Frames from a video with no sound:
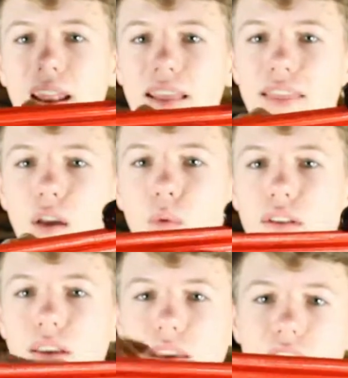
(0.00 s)
And I think
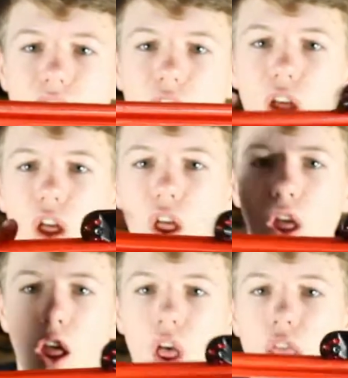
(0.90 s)
once I get
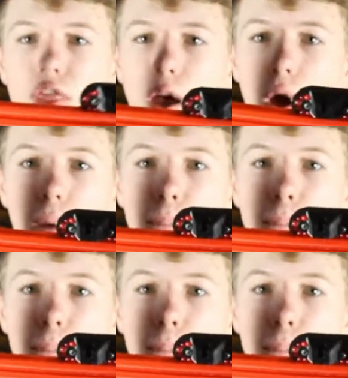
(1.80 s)
the